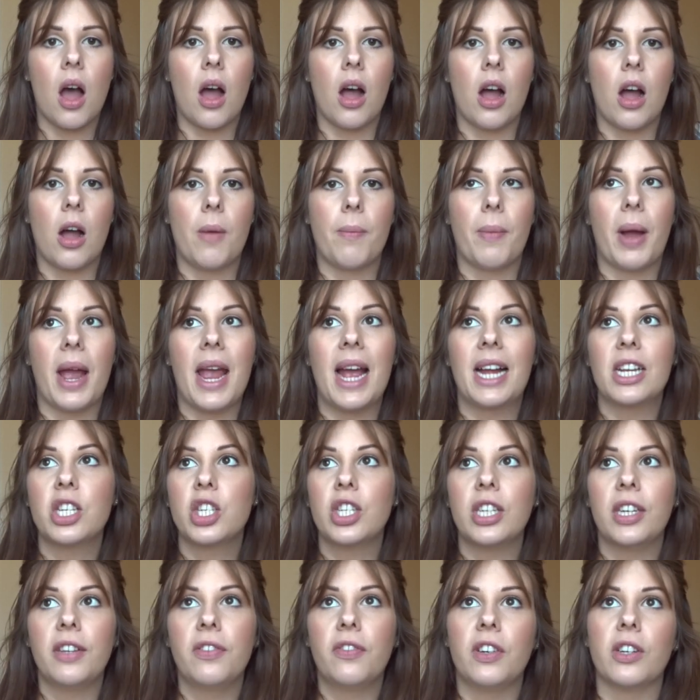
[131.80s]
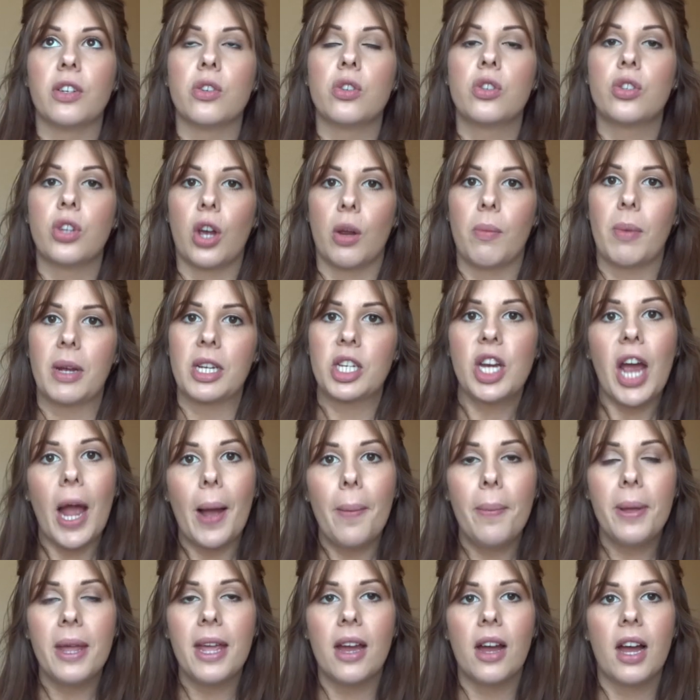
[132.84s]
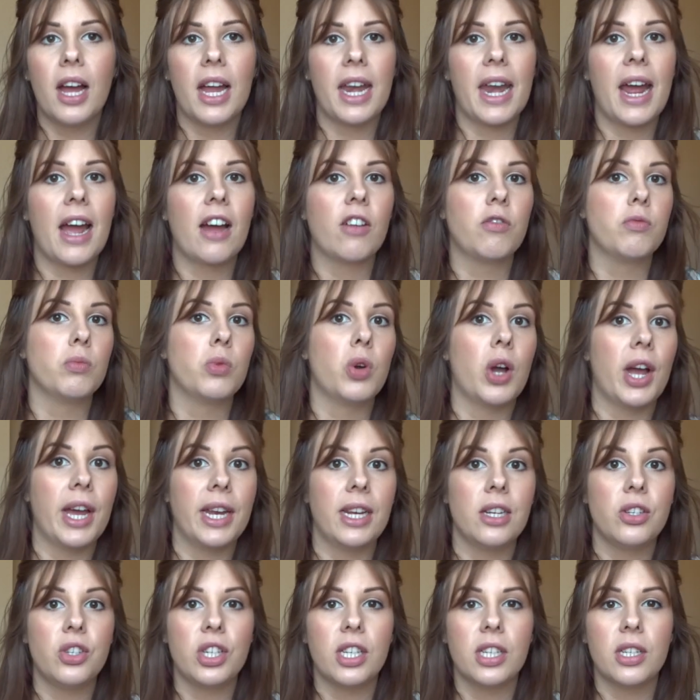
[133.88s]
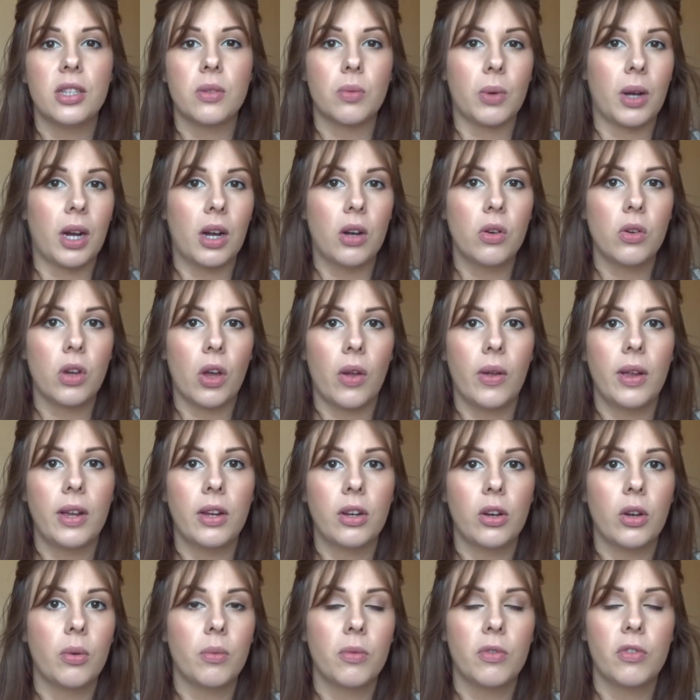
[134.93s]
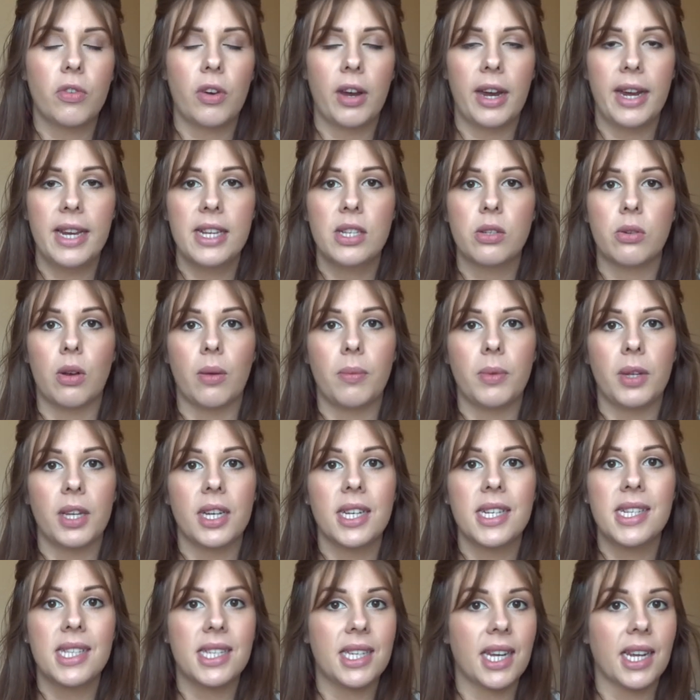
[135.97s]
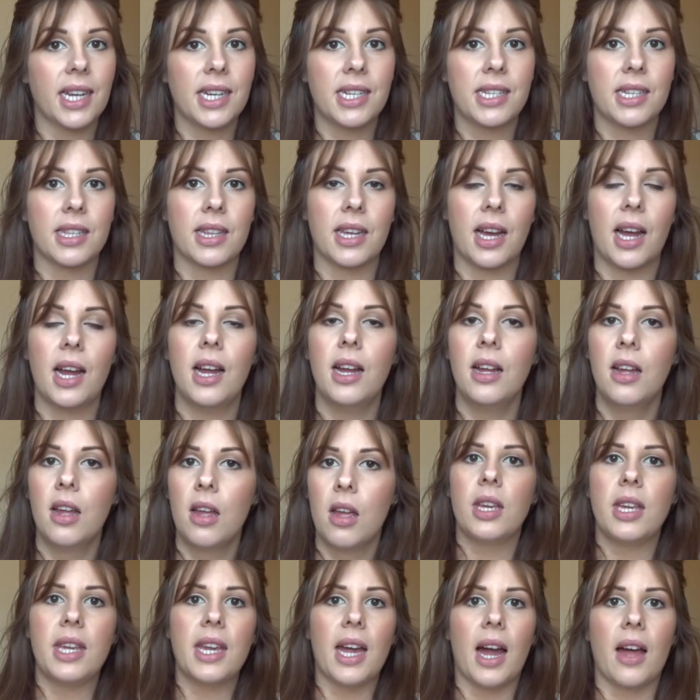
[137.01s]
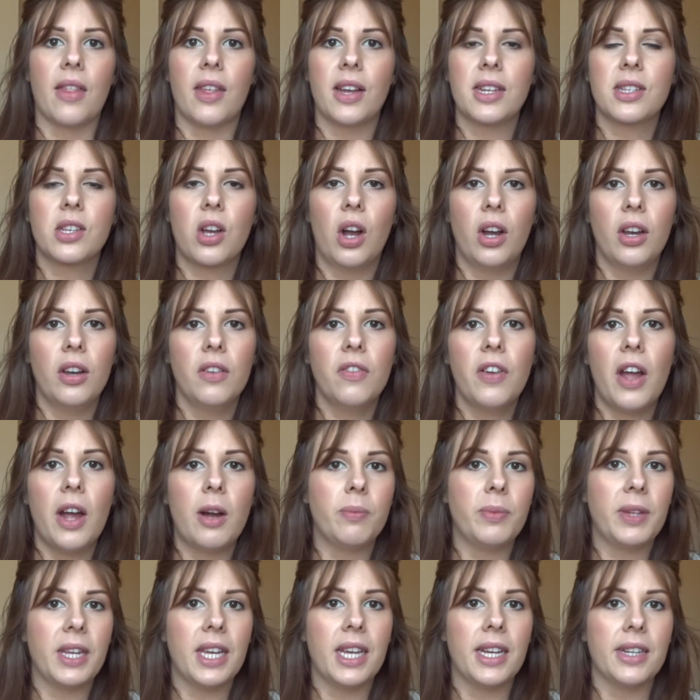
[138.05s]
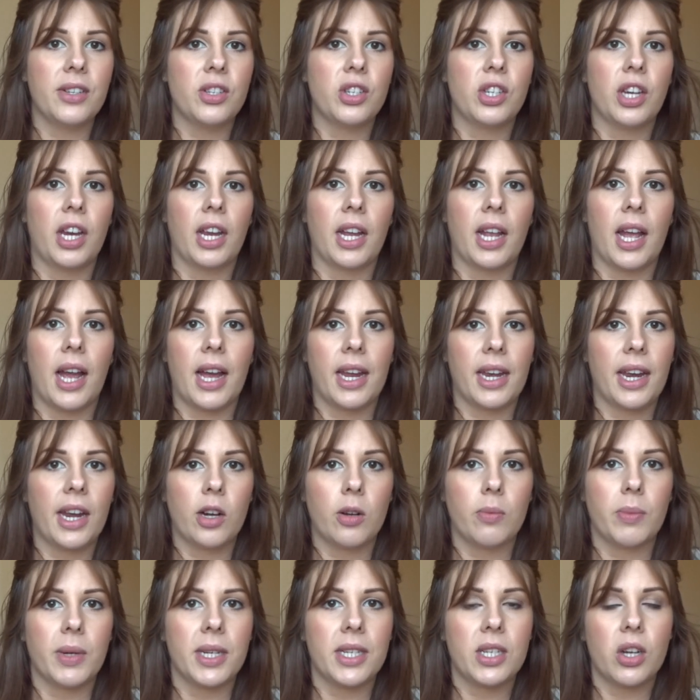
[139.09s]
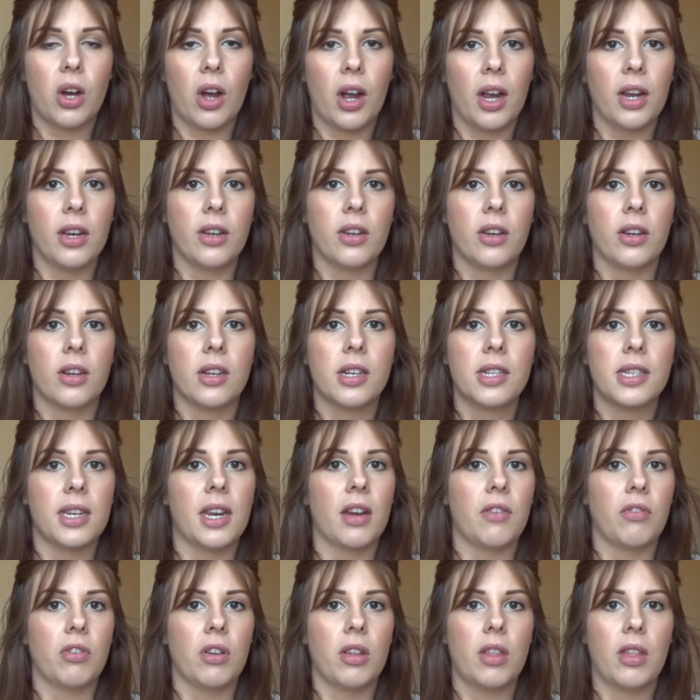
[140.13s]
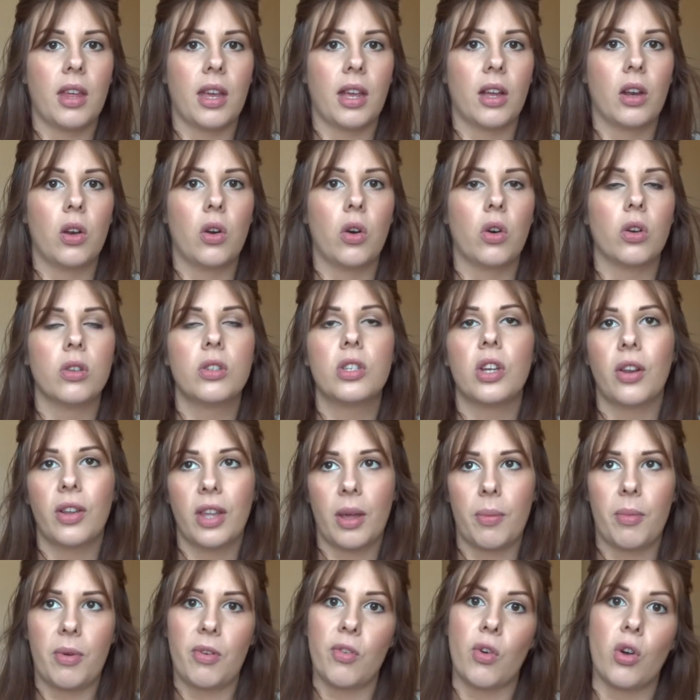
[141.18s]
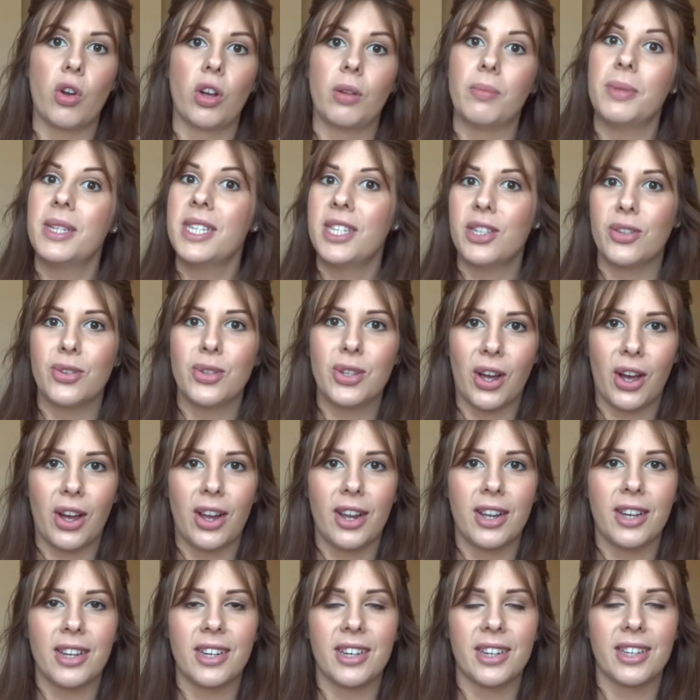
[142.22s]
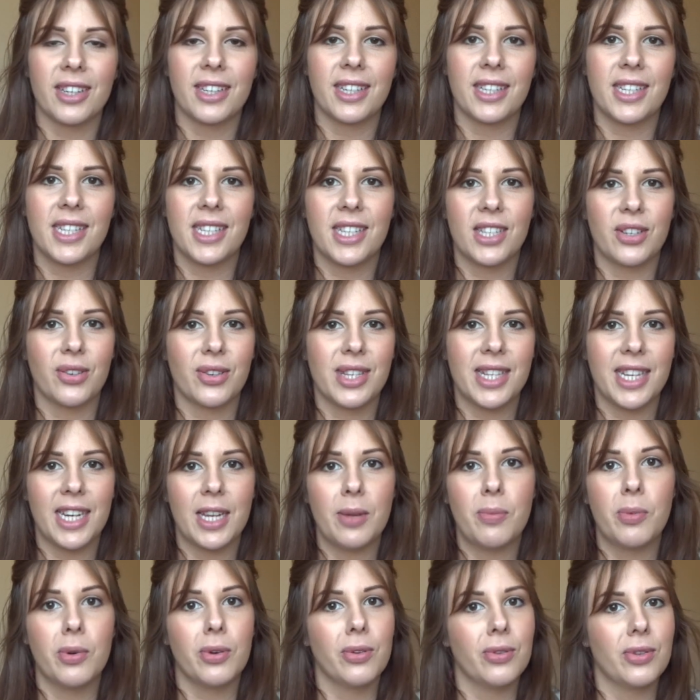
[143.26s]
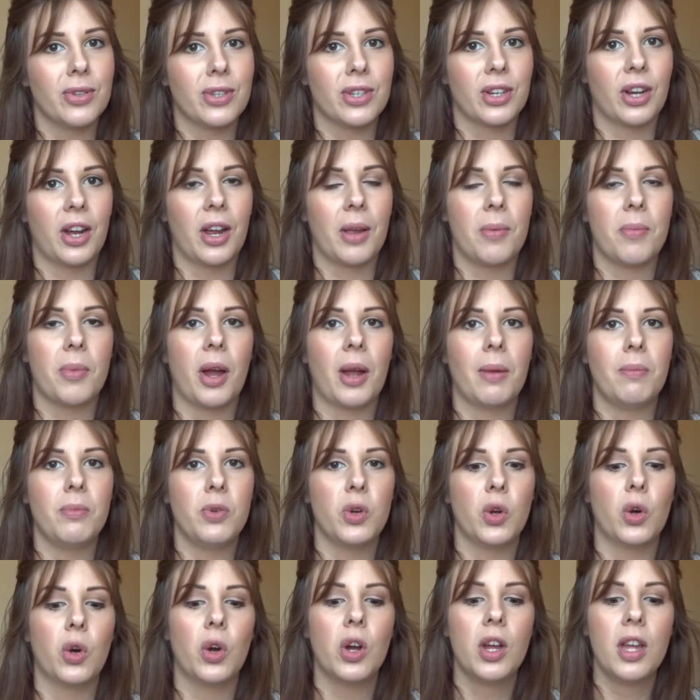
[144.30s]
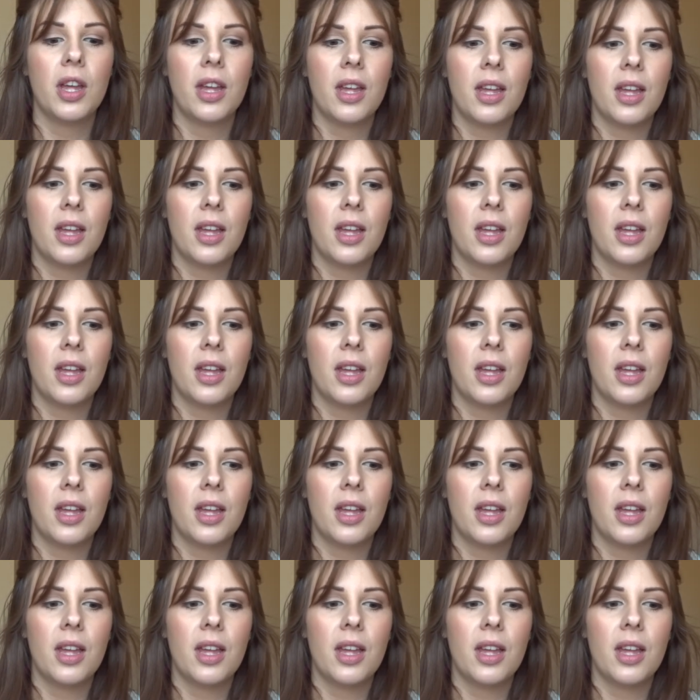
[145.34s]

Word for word: um, I actually feel so much happier and have more energy as well going gluten free so I'm gonna stick to that. Yeah that's kind of helped the itching and helped my tiredness and everything a lot. Don't get me wrong I'm still tired I could still sleep all the time but I'm not